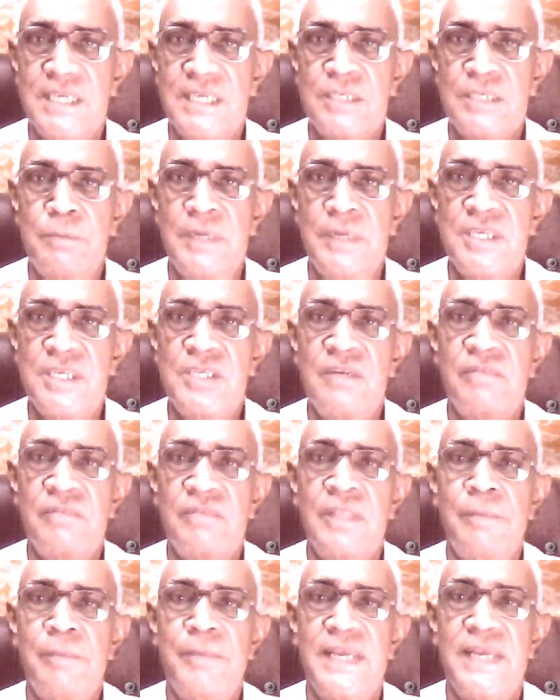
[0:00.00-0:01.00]
Expulsion
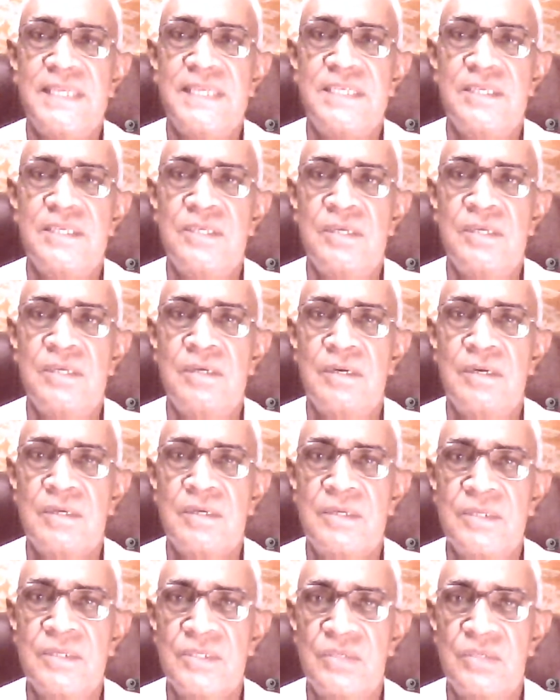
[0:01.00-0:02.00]
of the placenta
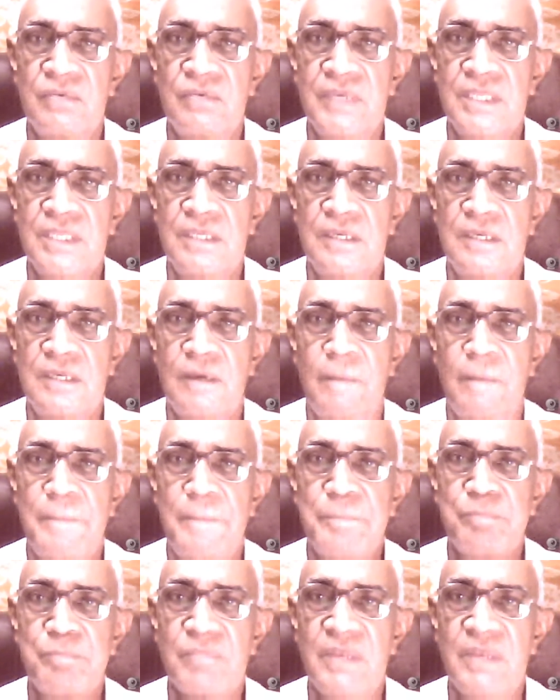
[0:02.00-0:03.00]
occurs
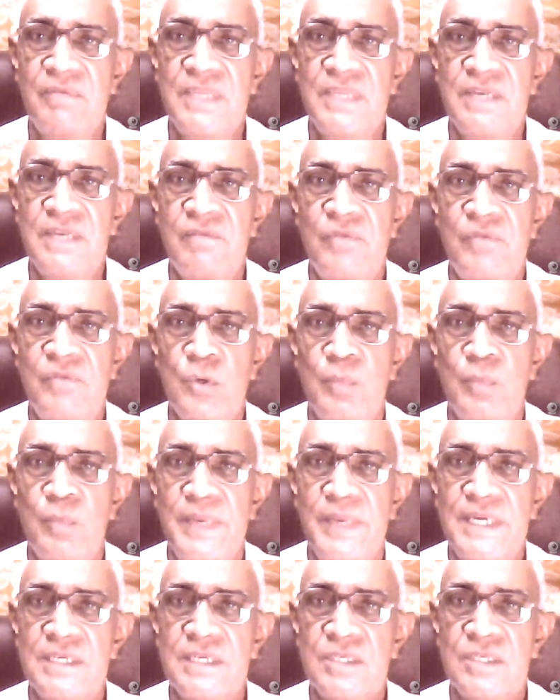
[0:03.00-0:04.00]
within few
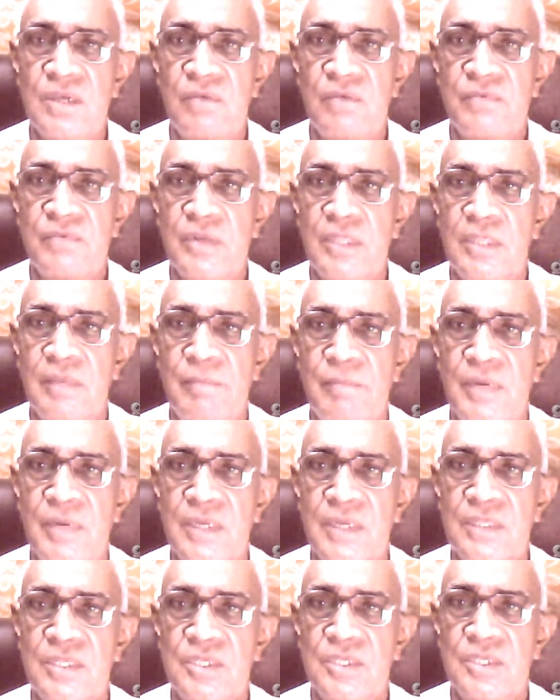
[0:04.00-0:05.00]
minutes after the
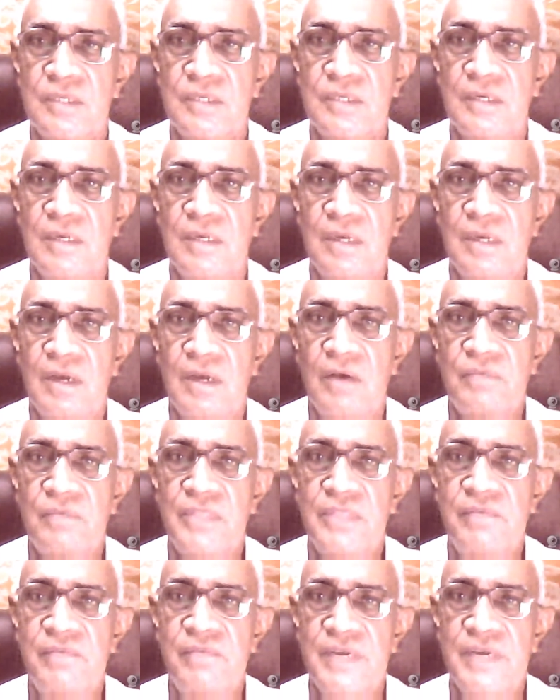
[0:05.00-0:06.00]
birth of
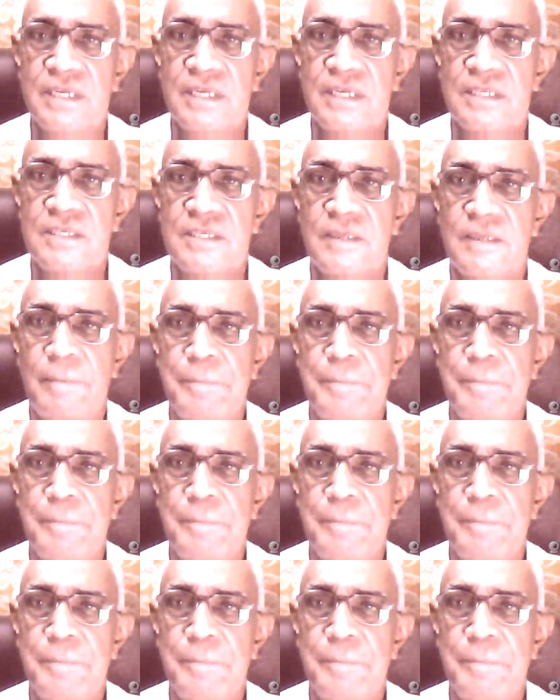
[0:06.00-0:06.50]
the fetus.